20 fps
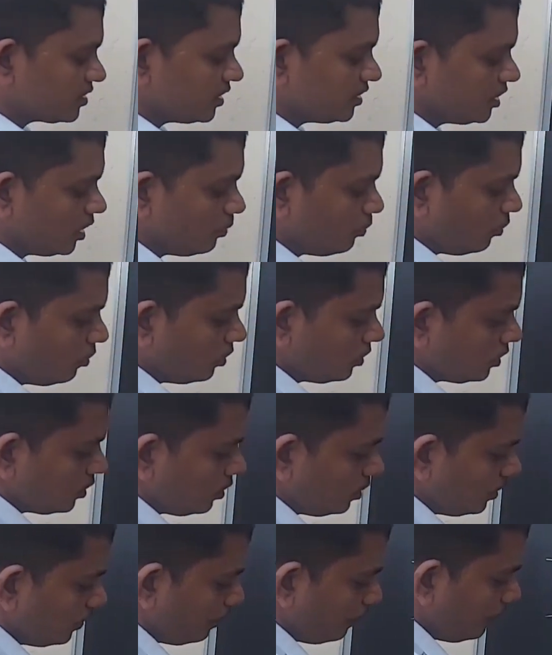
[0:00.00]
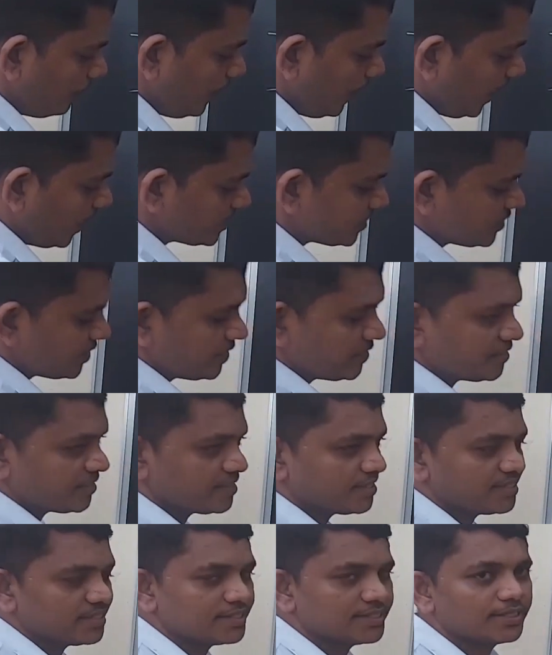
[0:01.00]
discuss about
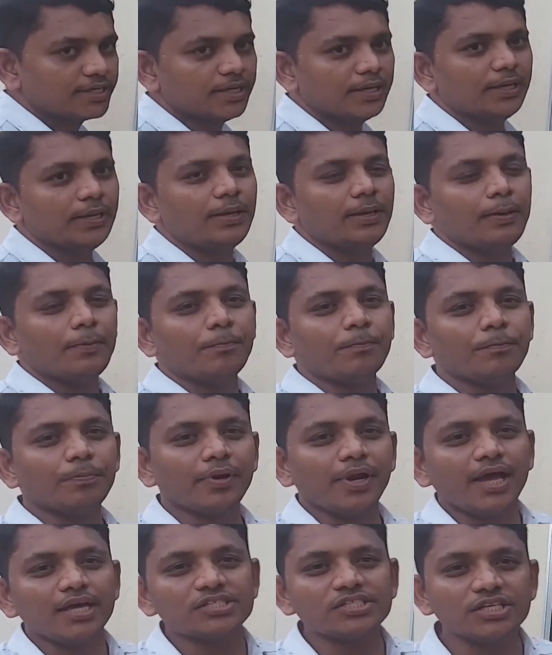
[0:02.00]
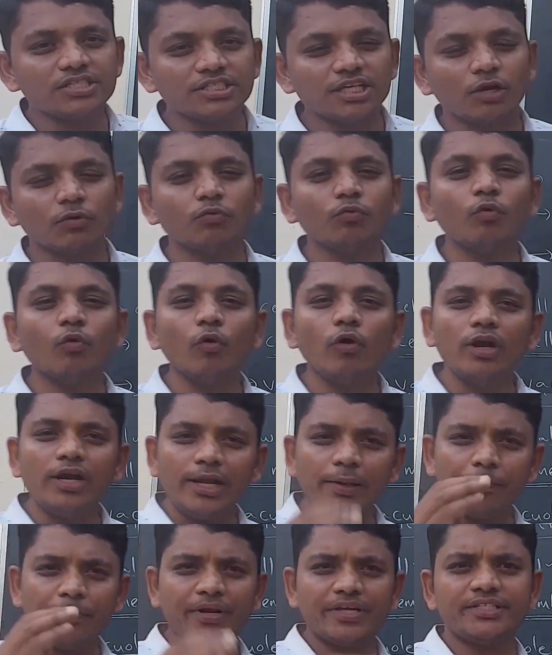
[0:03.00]
plastids. Plastids are
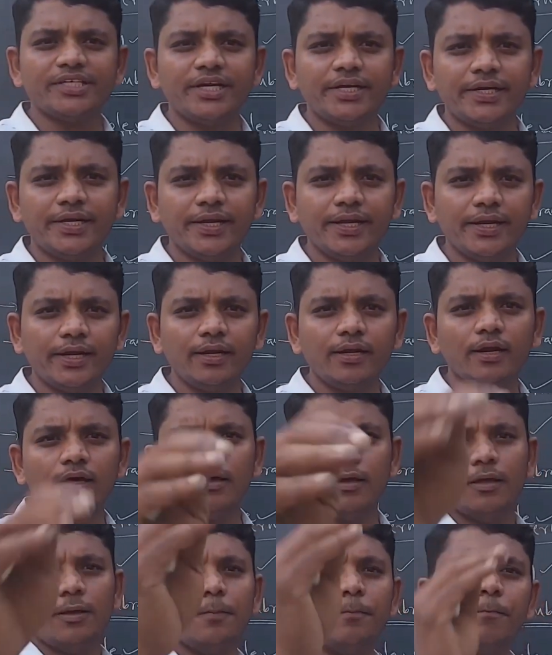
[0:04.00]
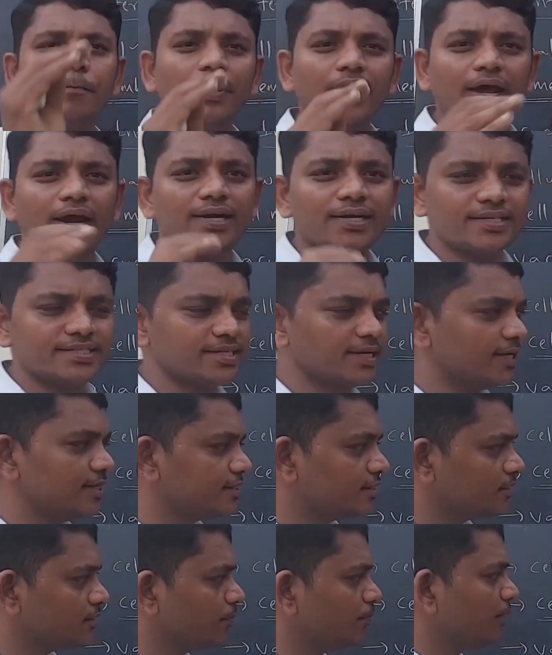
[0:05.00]
only present in plant
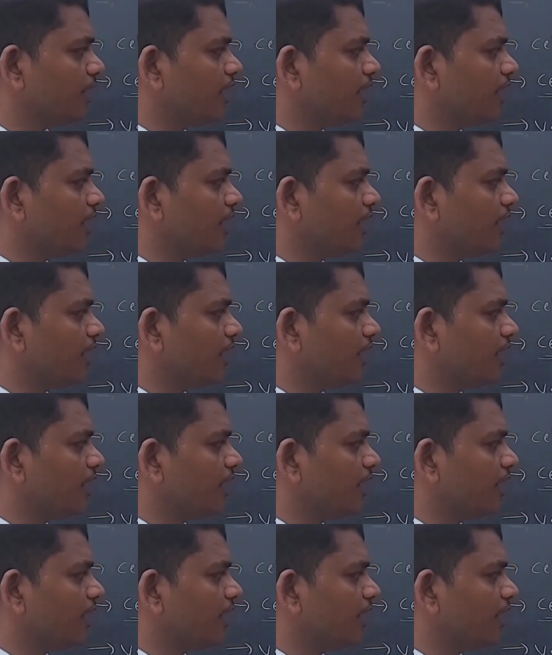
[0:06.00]
cells.